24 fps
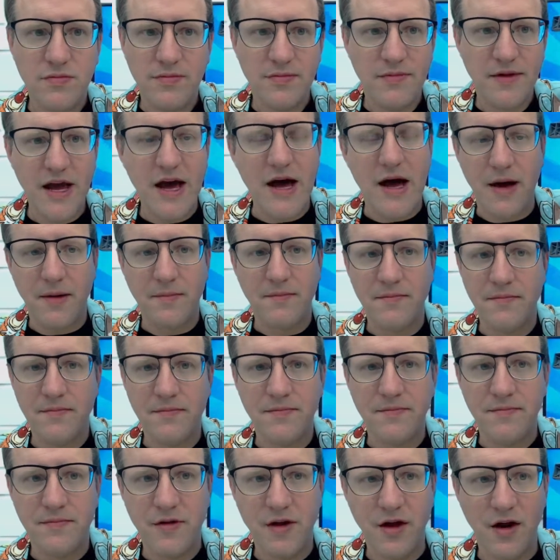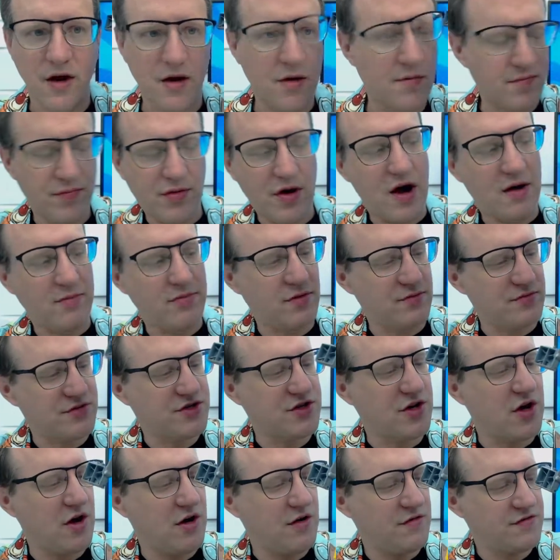yeah, you know, problem
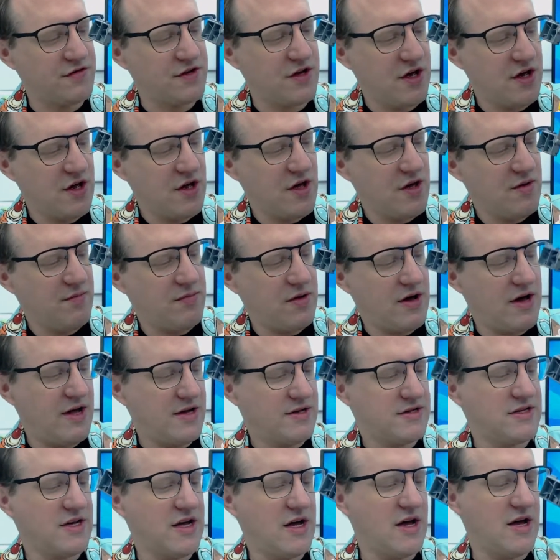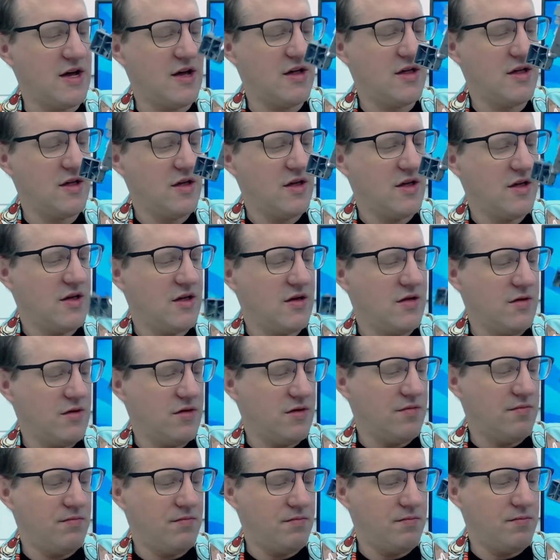solved. But, uh,
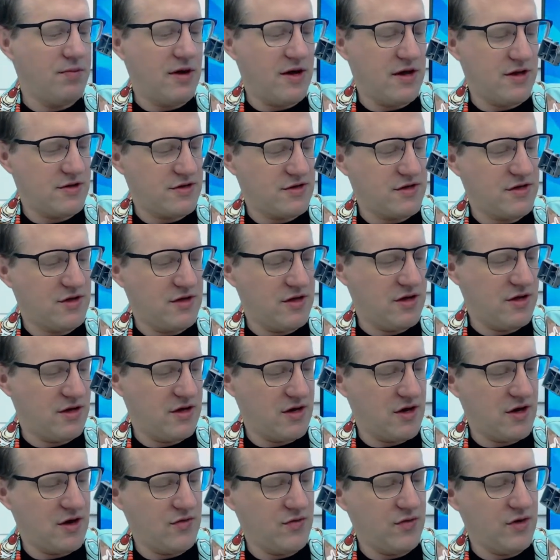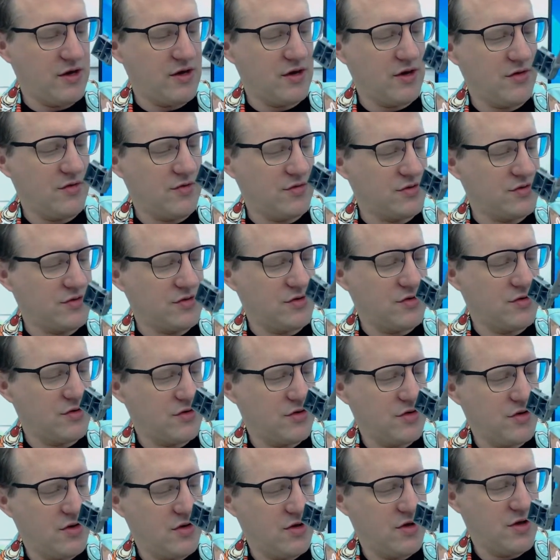but you know, we don't,
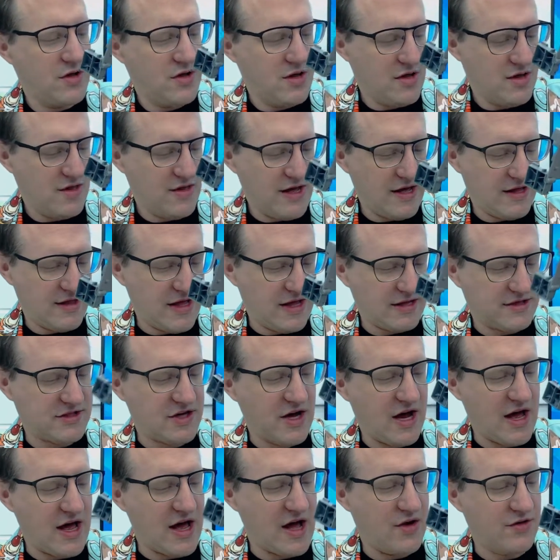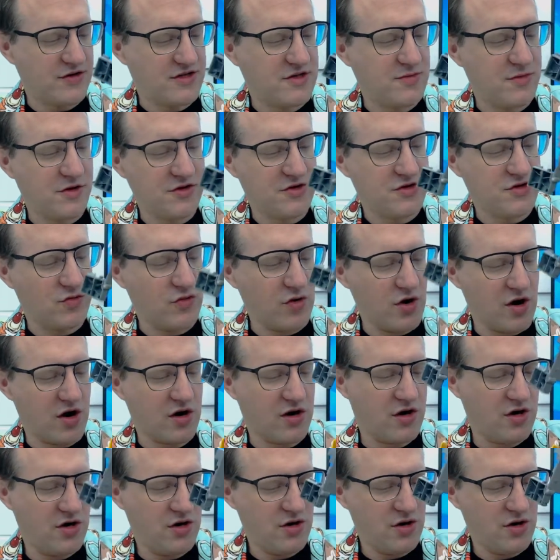that, that's not how it's supposed to work.